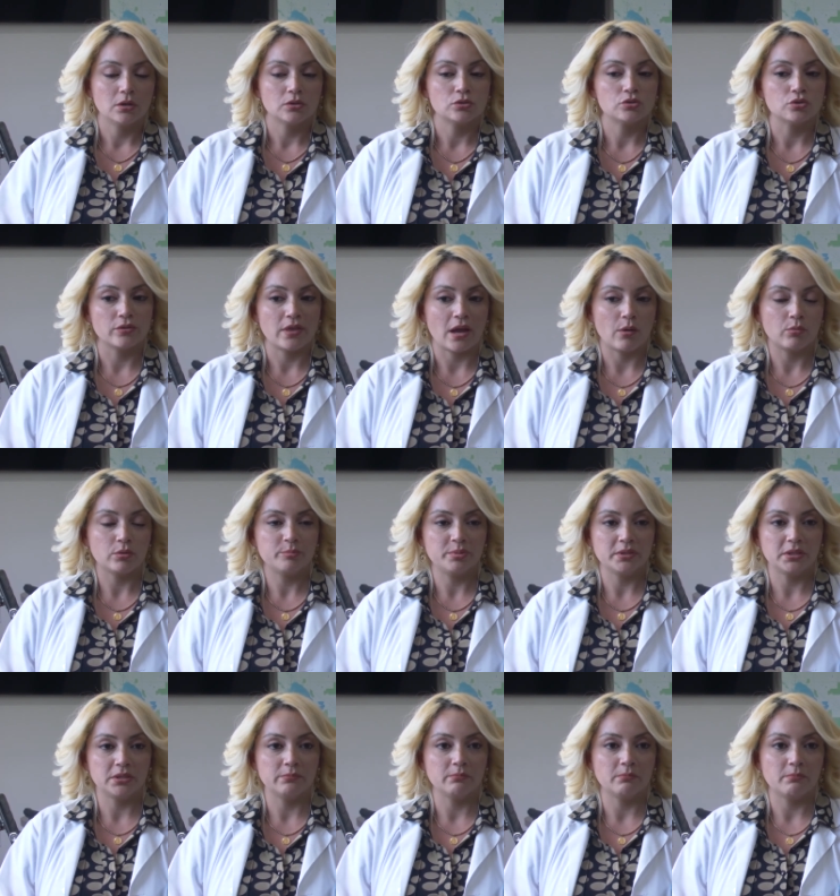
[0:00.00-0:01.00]
so that would
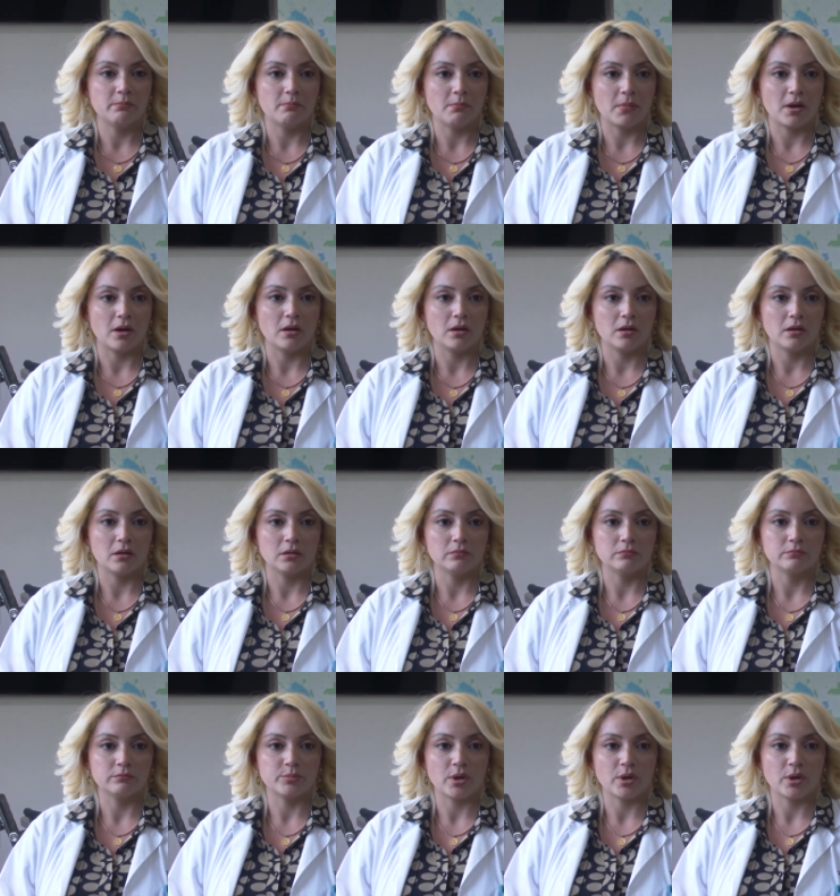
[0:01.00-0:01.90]
be um,